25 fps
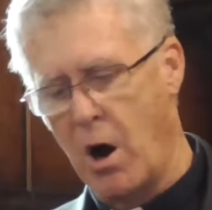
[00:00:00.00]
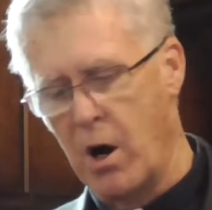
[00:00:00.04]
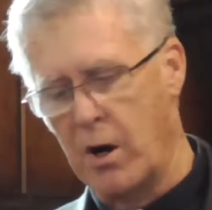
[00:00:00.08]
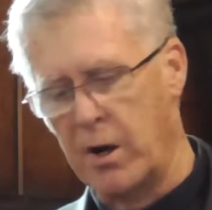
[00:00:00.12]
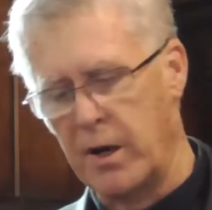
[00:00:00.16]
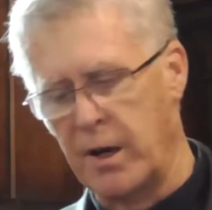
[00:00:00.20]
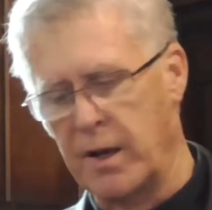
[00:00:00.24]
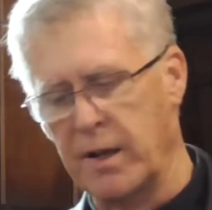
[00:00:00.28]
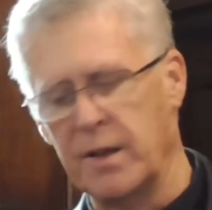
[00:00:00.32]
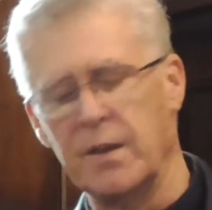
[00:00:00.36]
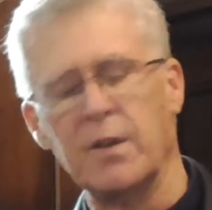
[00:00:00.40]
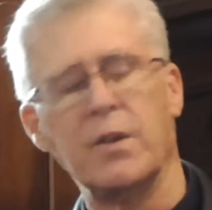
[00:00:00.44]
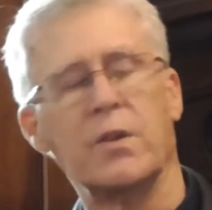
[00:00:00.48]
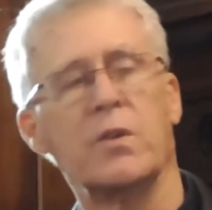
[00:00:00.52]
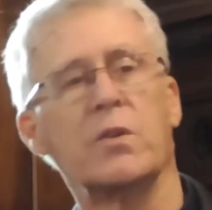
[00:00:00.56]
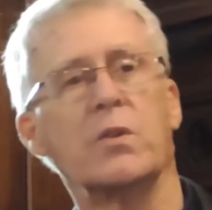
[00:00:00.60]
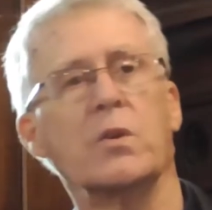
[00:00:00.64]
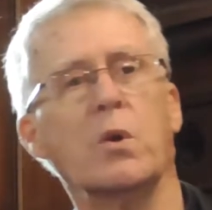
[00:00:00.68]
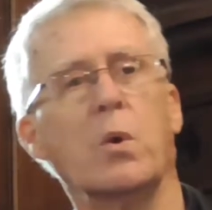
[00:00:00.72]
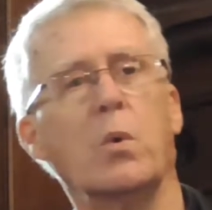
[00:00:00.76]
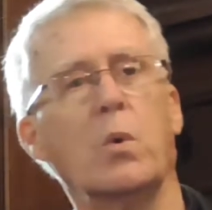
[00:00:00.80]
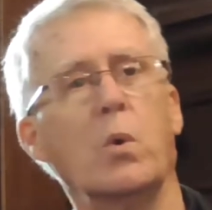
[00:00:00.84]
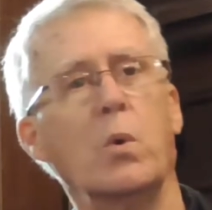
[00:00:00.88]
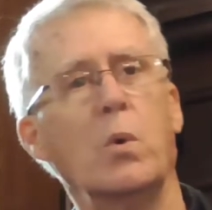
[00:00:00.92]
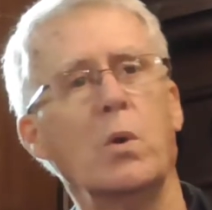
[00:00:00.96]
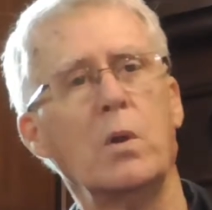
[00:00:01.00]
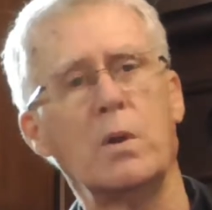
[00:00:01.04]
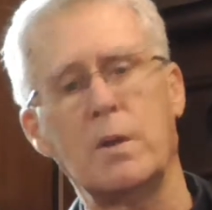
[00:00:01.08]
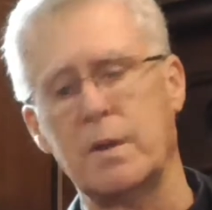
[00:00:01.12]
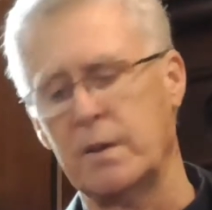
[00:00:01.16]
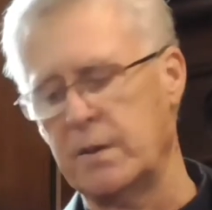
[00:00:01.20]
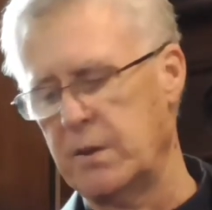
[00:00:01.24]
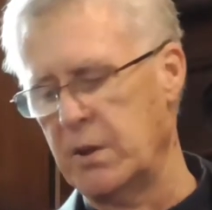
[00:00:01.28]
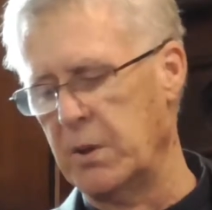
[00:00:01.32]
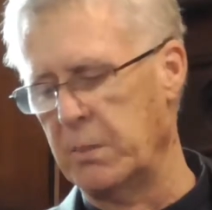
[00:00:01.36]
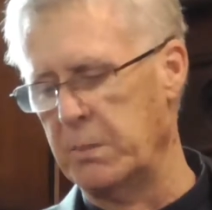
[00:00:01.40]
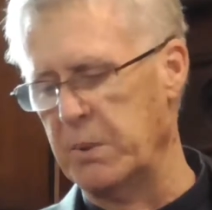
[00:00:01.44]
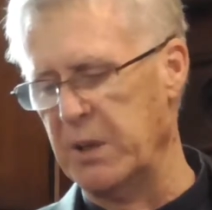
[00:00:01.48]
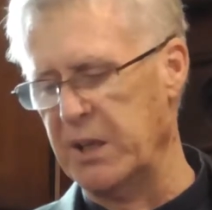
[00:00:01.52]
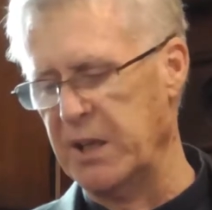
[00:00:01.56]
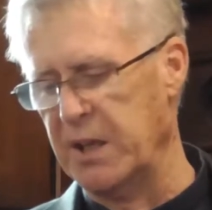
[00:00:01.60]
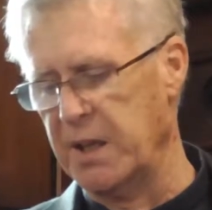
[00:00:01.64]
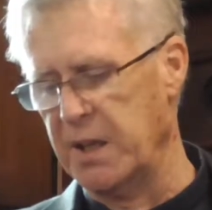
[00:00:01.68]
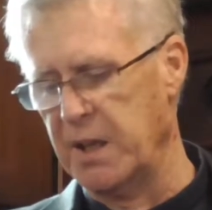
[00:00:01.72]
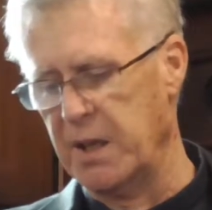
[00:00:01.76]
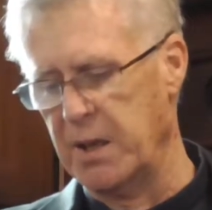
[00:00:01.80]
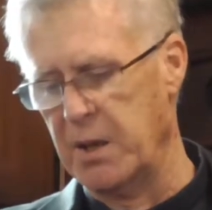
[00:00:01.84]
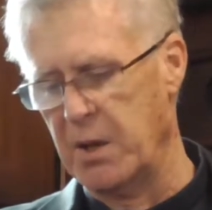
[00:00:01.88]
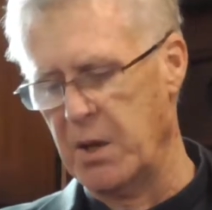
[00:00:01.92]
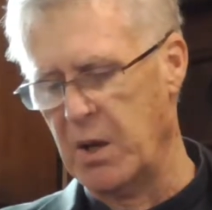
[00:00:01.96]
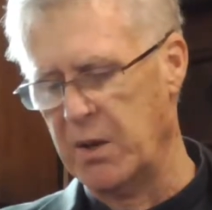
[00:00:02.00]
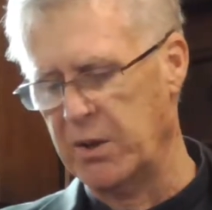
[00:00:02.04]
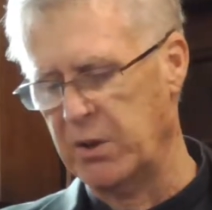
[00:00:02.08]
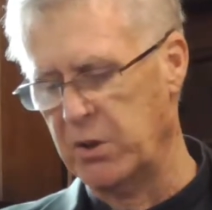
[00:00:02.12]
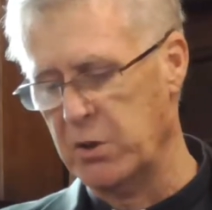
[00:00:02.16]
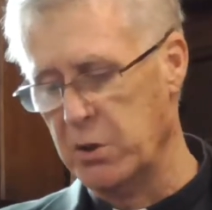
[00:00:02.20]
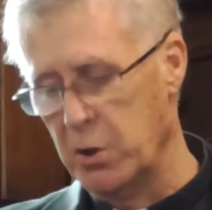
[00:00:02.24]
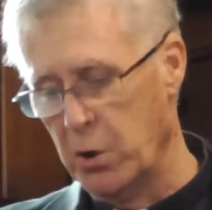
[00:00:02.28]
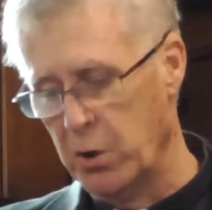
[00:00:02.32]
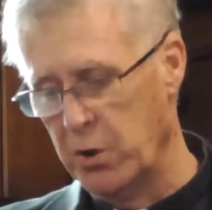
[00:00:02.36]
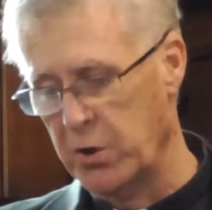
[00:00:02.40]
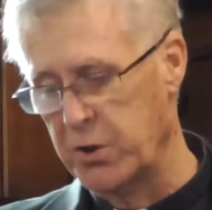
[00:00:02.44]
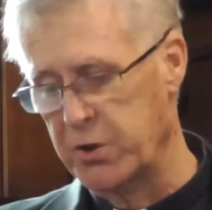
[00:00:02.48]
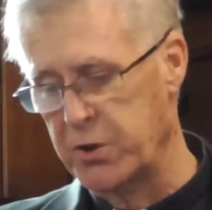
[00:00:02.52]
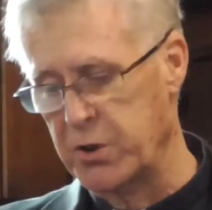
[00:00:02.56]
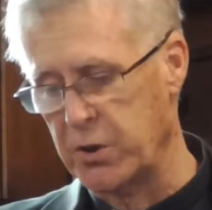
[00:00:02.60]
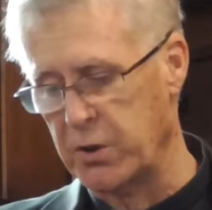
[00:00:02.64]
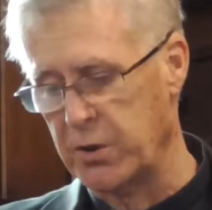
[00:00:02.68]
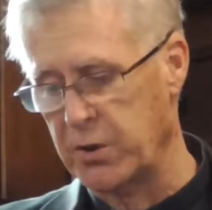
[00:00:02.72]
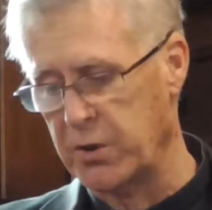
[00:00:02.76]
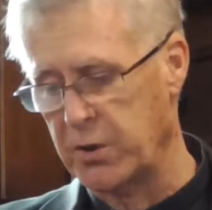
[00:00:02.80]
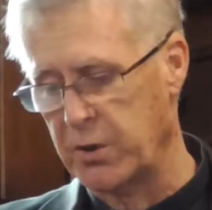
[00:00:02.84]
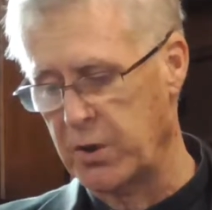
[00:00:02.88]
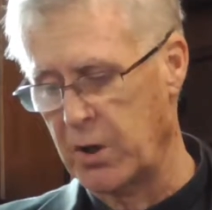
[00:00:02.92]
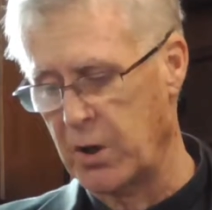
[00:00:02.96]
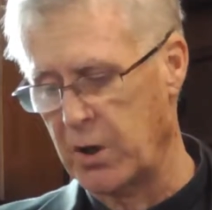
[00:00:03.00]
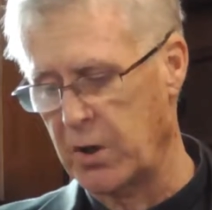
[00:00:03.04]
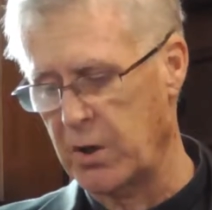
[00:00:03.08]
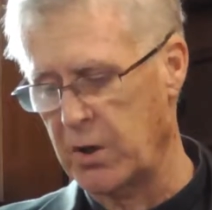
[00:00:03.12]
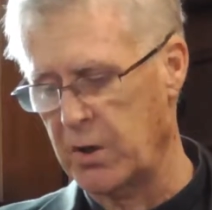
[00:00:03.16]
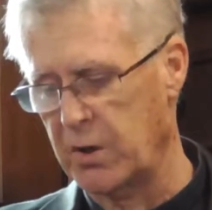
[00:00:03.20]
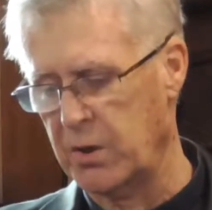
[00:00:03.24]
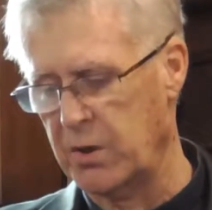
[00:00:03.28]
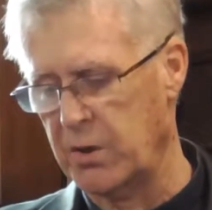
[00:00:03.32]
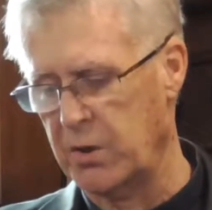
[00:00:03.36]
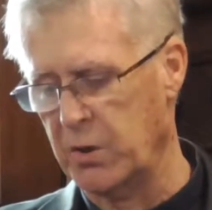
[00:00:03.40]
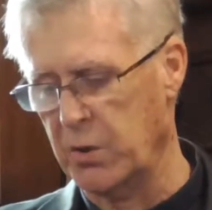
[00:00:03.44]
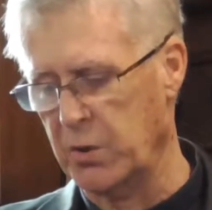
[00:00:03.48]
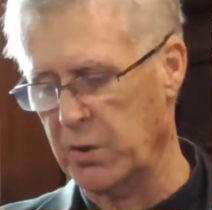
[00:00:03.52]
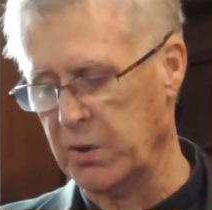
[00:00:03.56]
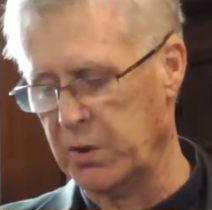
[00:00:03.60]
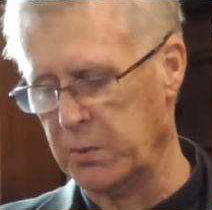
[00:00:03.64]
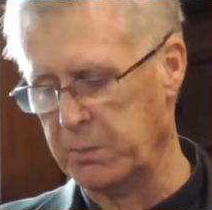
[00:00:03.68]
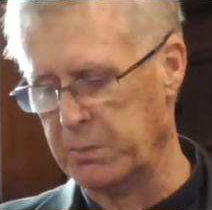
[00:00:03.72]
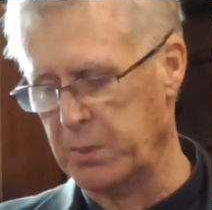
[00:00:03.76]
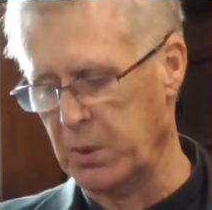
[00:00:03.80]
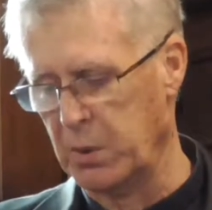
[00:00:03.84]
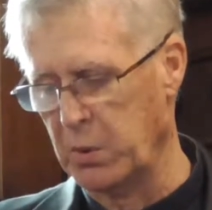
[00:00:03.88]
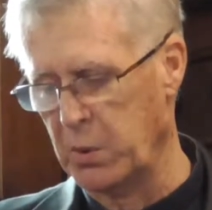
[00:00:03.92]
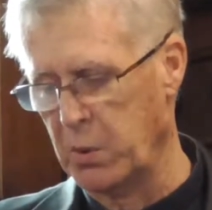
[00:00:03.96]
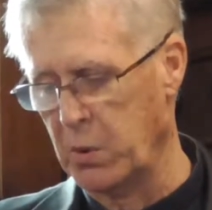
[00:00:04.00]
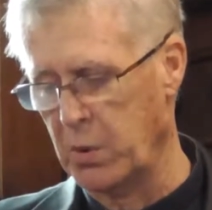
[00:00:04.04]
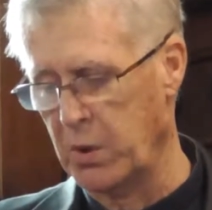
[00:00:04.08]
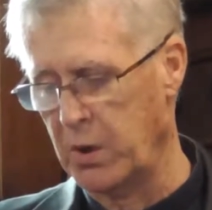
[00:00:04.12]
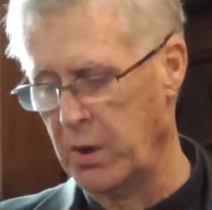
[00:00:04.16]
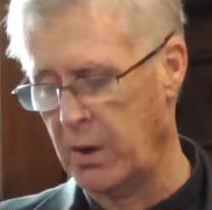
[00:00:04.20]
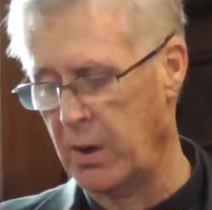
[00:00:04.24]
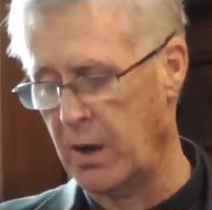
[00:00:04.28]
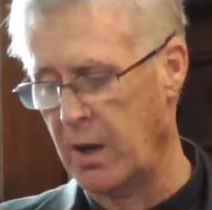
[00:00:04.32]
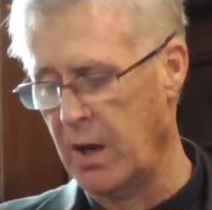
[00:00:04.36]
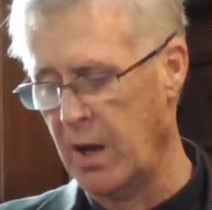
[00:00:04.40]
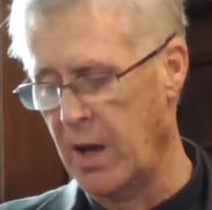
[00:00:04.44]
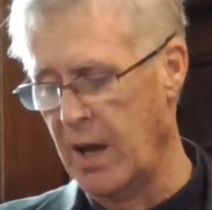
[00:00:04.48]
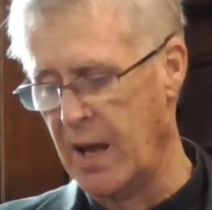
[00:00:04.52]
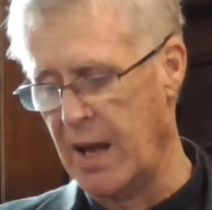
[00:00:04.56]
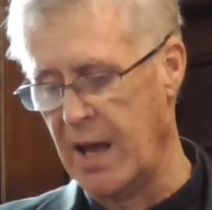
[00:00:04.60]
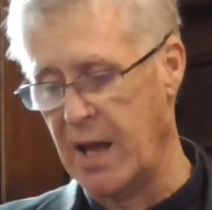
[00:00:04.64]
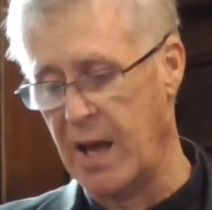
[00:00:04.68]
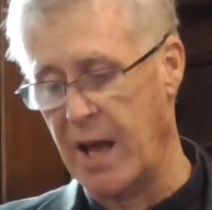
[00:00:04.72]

heart and soul, to be nurtured, to explore